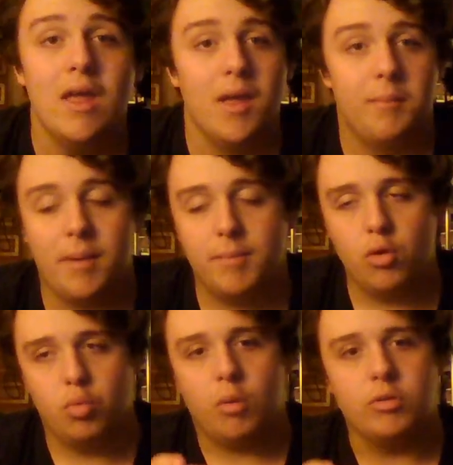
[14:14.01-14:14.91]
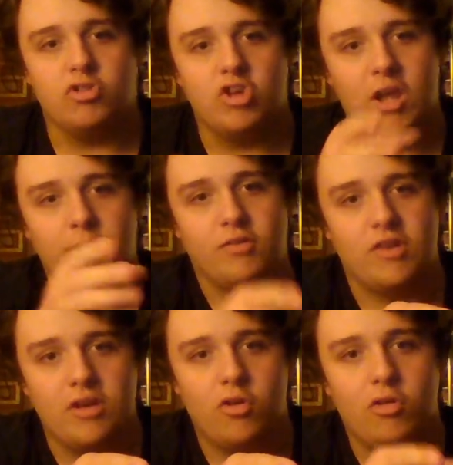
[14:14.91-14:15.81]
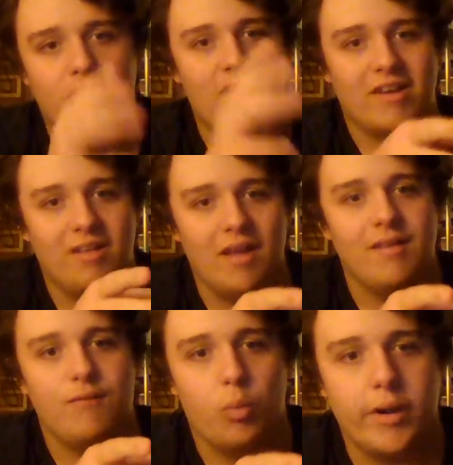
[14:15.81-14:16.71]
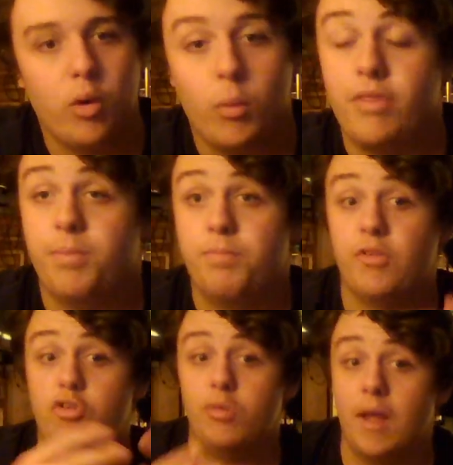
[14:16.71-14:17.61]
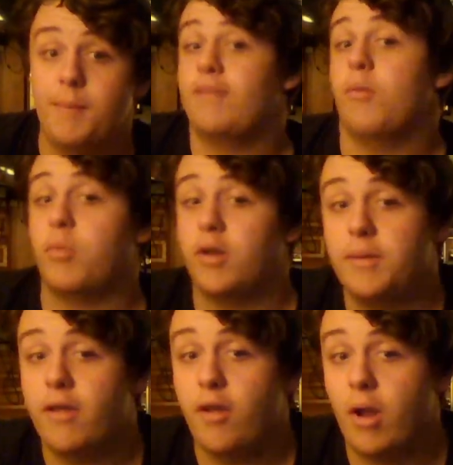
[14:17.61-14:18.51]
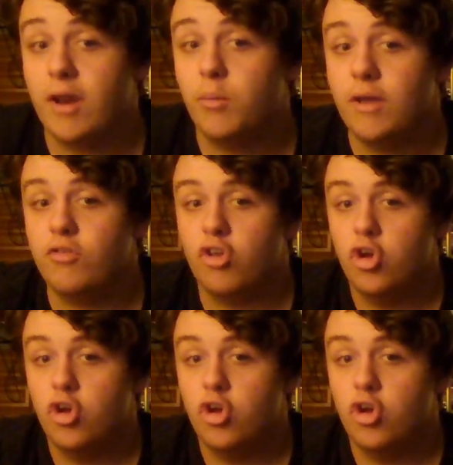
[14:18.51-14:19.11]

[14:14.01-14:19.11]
Maybe you run with James Neal, second-line left winger, with the two line mates that were going to be there anyways,